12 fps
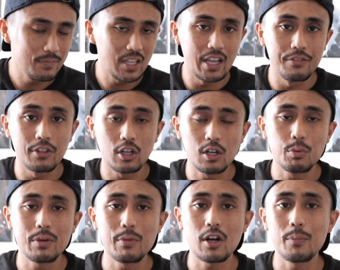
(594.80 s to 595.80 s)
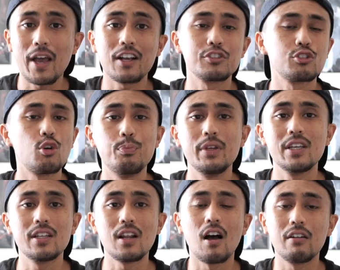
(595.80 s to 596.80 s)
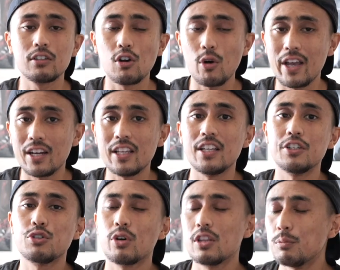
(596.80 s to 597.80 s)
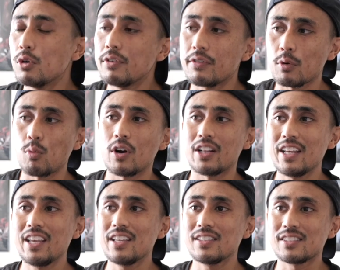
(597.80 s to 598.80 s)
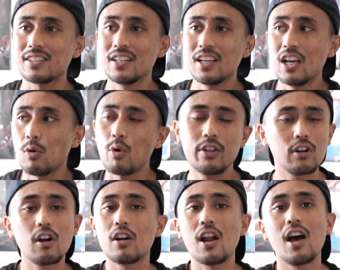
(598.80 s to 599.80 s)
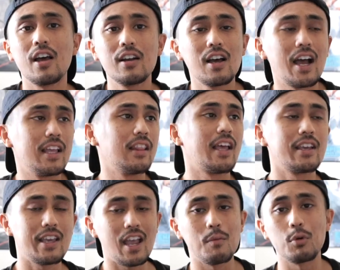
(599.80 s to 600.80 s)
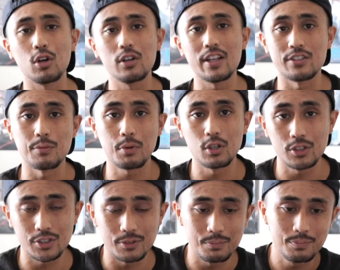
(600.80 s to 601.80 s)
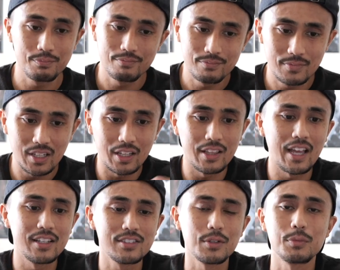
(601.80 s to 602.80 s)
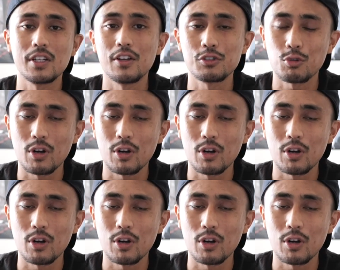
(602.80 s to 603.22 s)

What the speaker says: if they're going to bring Mera back, so be it. I'll go ahead and enjoy the movie for what it is, Whether or not I like Amber Heard as a person, that is something else,